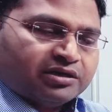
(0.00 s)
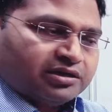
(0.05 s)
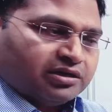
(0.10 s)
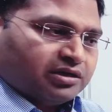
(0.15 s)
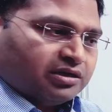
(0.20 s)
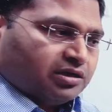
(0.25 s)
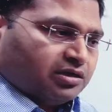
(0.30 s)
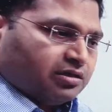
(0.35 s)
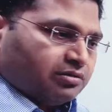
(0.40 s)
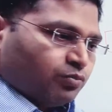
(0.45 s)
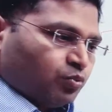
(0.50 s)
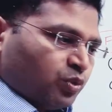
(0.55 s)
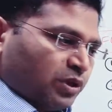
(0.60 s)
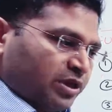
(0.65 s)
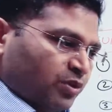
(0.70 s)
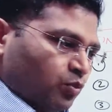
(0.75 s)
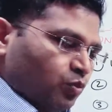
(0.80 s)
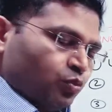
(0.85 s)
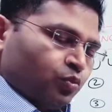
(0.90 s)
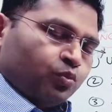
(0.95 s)
uh,
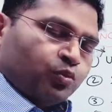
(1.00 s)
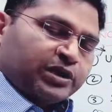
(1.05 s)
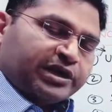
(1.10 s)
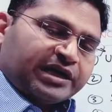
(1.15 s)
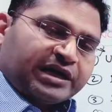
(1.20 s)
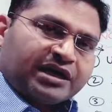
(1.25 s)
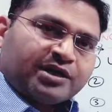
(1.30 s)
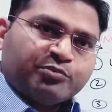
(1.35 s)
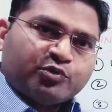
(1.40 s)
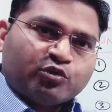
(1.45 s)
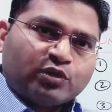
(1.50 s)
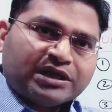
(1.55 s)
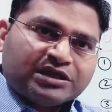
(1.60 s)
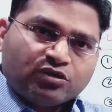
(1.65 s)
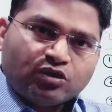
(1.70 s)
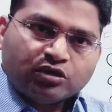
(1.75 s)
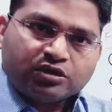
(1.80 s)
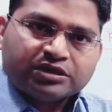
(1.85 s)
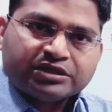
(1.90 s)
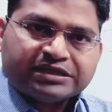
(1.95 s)
when, when I provide
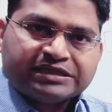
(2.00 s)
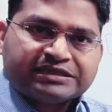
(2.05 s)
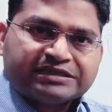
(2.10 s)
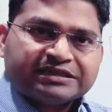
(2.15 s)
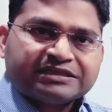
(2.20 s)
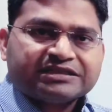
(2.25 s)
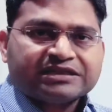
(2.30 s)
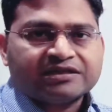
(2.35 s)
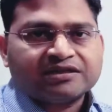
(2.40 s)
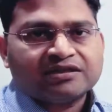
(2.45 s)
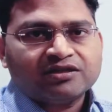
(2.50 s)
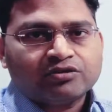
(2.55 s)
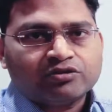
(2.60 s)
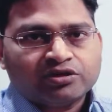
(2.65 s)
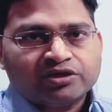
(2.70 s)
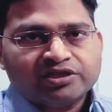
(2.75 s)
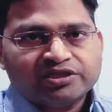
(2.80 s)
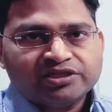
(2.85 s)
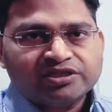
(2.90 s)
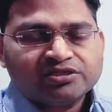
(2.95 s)
all the details and click on
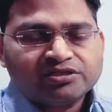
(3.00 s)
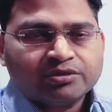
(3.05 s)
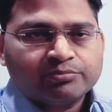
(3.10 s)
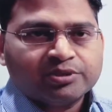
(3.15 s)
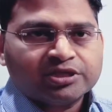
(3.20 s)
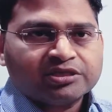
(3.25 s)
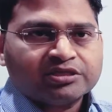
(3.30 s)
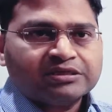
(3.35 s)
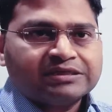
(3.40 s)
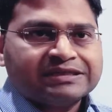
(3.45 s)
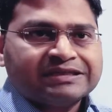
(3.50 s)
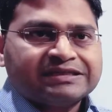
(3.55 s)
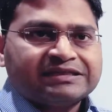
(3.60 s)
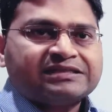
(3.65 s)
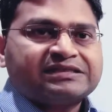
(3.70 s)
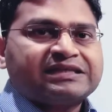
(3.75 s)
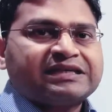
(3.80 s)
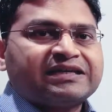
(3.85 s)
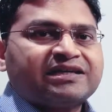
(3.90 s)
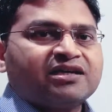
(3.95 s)
register button, it is
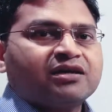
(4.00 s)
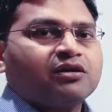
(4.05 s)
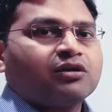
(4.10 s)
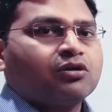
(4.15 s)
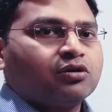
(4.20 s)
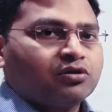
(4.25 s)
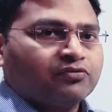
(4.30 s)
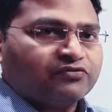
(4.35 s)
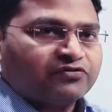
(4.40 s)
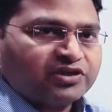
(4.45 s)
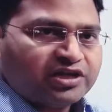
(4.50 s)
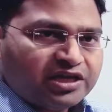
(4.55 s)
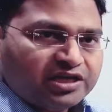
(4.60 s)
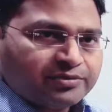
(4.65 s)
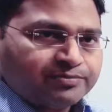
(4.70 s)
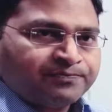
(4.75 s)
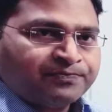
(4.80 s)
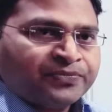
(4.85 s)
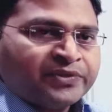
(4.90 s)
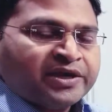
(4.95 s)
taking a lot of
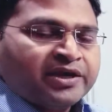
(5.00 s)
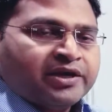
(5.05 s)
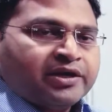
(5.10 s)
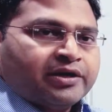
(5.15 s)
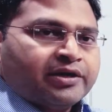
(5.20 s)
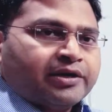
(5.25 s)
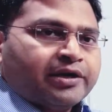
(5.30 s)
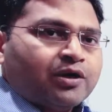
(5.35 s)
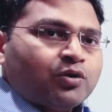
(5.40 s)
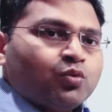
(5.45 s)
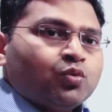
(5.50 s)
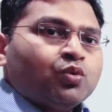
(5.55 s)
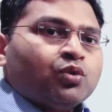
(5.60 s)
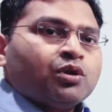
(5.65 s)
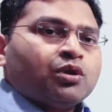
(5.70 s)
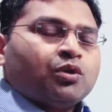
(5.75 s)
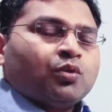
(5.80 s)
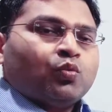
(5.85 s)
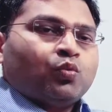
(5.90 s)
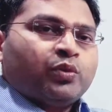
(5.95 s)
time. Now,
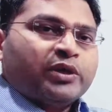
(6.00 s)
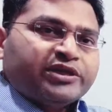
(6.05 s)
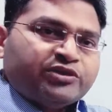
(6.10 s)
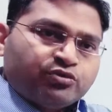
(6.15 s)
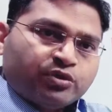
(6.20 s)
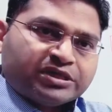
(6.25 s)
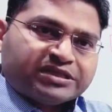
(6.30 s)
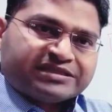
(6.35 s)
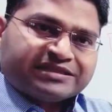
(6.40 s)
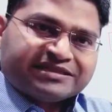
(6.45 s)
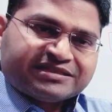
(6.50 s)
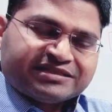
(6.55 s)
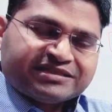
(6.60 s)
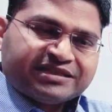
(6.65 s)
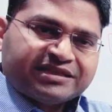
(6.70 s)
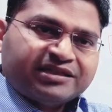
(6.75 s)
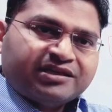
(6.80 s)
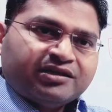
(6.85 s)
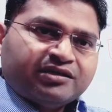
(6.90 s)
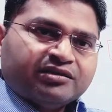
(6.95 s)
when you are
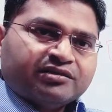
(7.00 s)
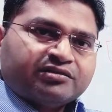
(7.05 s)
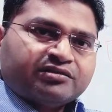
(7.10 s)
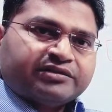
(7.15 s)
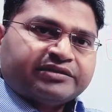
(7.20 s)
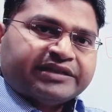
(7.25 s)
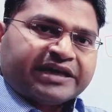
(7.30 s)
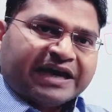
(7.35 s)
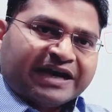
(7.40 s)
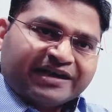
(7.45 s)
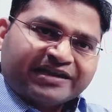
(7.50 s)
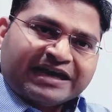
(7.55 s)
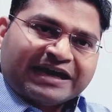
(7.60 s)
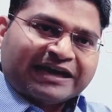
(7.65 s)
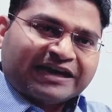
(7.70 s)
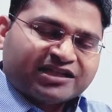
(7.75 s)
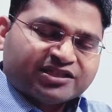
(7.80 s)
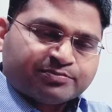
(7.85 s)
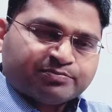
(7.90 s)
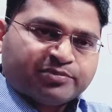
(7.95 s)
testing that
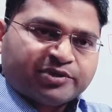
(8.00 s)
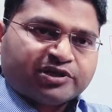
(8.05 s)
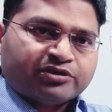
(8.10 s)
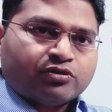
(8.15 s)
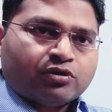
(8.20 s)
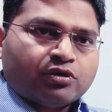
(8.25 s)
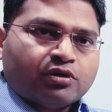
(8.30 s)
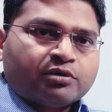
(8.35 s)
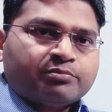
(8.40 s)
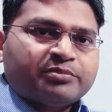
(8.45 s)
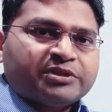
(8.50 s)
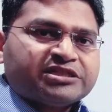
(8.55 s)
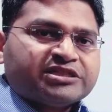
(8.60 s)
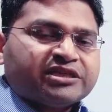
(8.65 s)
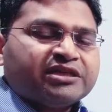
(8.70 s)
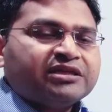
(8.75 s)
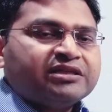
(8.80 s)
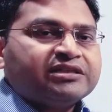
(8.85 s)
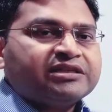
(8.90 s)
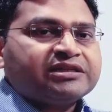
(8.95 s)
aspect, or
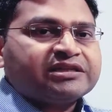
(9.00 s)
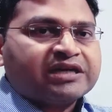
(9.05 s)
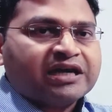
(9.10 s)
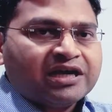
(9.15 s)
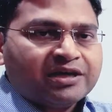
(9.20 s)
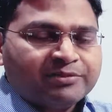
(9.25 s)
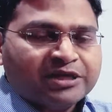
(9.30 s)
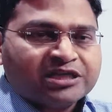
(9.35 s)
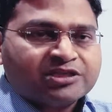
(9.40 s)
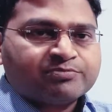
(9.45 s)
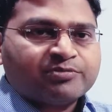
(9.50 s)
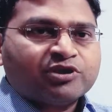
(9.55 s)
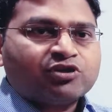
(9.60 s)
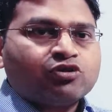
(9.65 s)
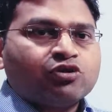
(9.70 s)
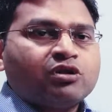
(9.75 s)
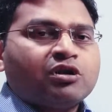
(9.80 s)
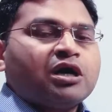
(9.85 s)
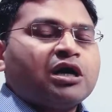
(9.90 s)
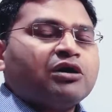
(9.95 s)
basically the time aspect
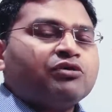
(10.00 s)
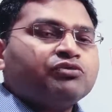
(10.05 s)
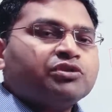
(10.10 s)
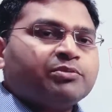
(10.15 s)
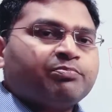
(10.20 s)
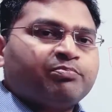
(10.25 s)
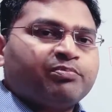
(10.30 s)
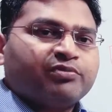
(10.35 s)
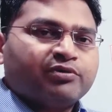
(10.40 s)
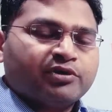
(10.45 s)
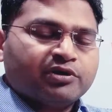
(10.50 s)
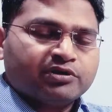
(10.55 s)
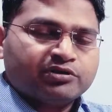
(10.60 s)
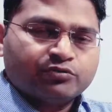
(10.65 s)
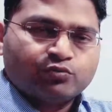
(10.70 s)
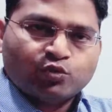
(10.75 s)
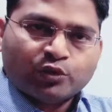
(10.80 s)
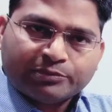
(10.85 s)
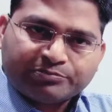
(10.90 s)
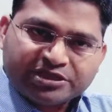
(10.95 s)
or how the, uh, the
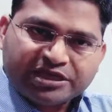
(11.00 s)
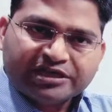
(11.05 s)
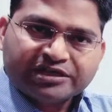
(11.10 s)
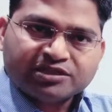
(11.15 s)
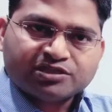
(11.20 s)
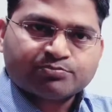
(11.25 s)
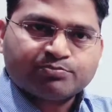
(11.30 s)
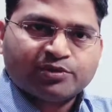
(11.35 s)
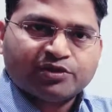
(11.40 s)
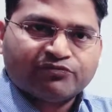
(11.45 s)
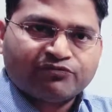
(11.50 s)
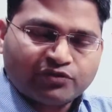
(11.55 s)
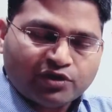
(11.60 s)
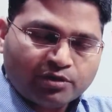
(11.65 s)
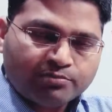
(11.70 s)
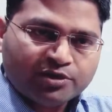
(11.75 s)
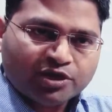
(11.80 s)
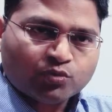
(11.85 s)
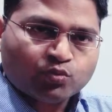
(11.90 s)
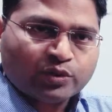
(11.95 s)
website is
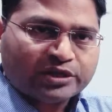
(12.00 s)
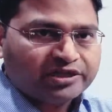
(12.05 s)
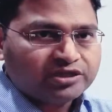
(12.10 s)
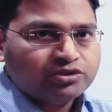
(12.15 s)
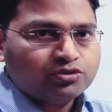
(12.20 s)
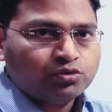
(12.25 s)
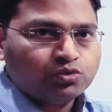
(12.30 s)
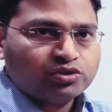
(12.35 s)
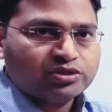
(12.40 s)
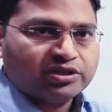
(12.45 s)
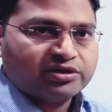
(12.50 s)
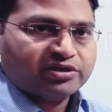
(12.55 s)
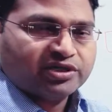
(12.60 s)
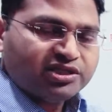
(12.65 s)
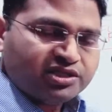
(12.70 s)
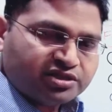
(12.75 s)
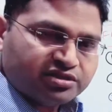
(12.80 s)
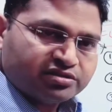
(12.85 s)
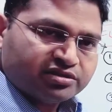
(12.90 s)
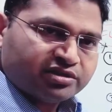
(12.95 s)
performing when a user
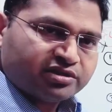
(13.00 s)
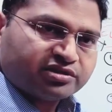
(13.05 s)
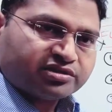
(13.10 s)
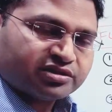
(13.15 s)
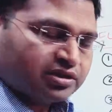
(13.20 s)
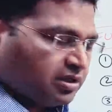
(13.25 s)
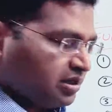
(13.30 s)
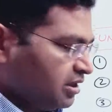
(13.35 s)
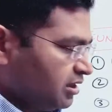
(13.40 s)
registers,